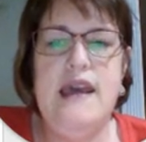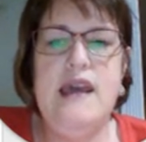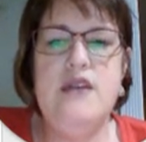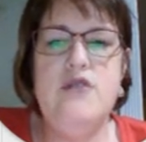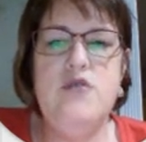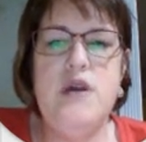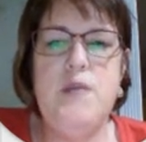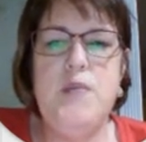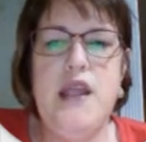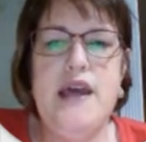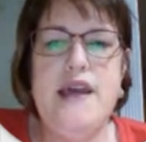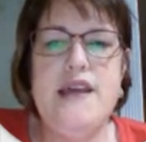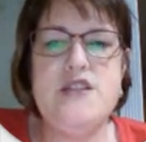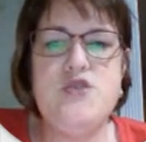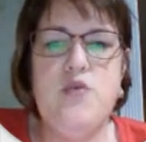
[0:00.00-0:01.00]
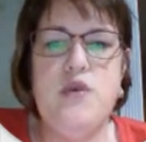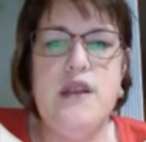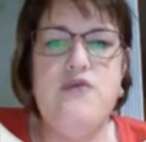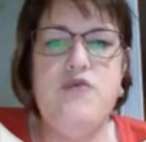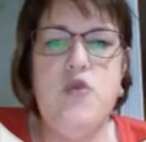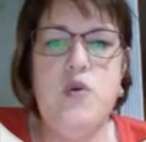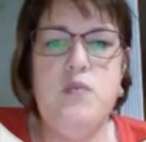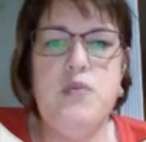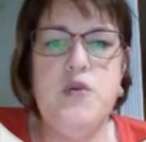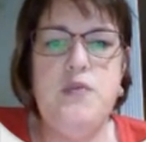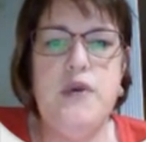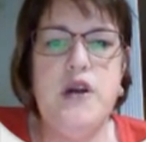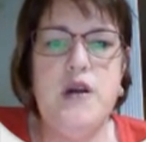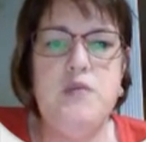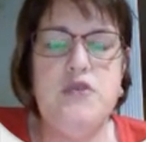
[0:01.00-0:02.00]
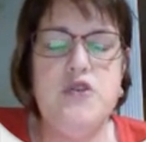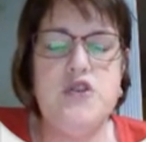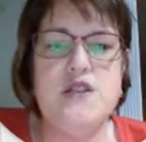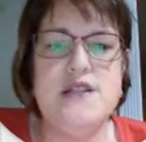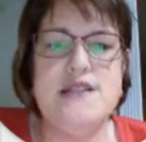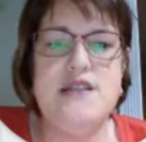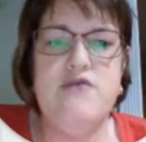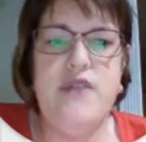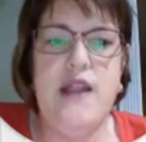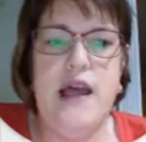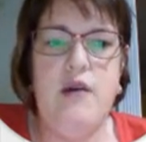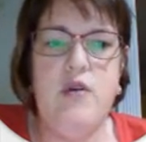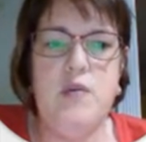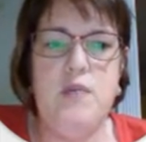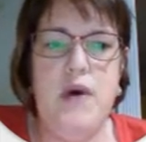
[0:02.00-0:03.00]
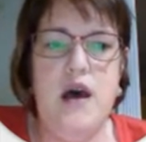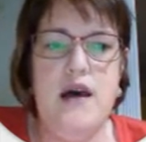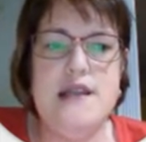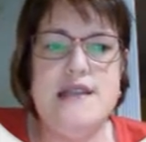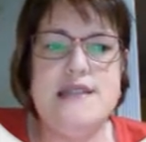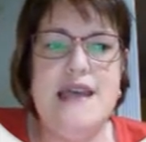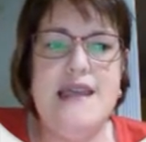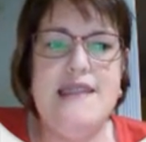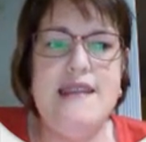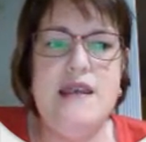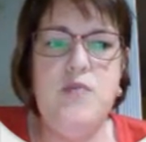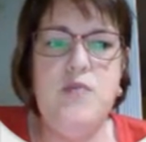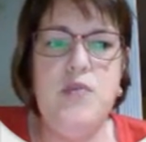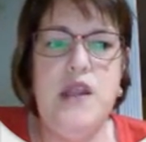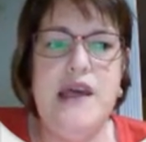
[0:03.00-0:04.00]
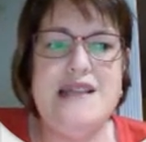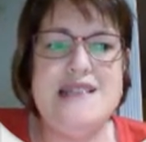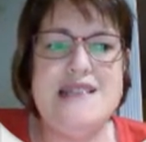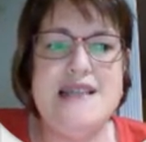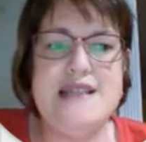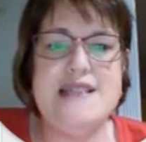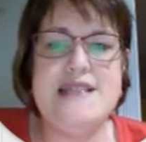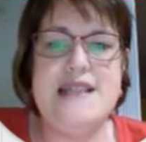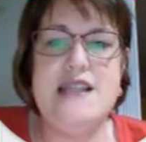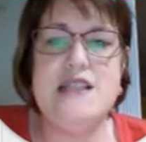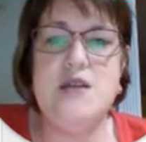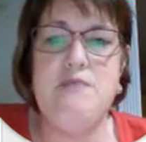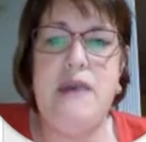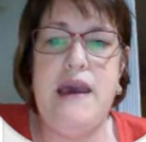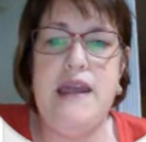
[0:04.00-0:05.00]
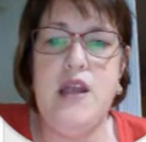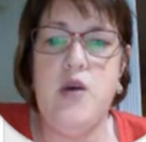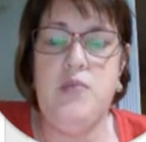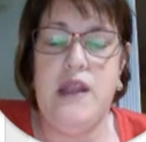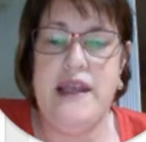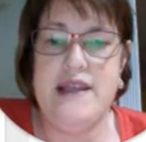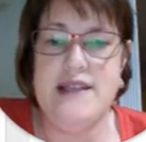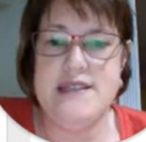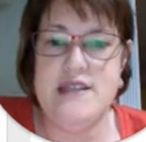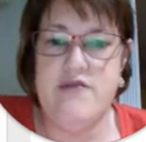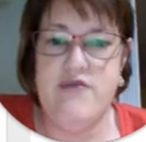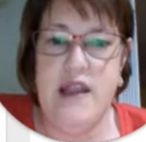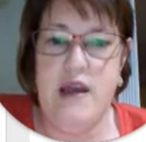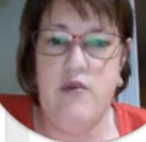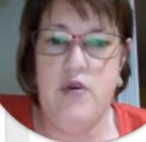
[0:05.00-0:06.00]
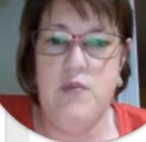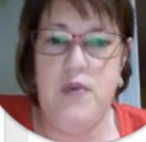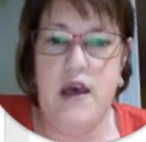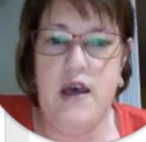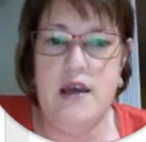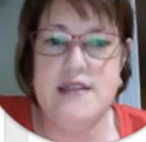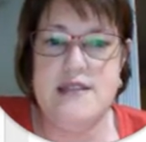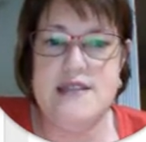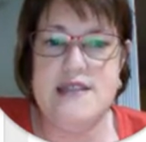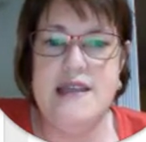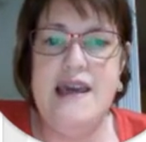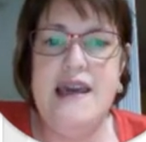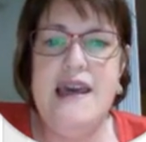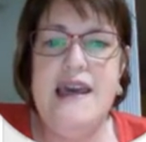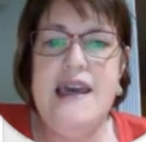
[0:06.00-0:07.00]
Henry placed 24 blueberry bushes in flower pots. He then placed 16 tomato plants in flower pots.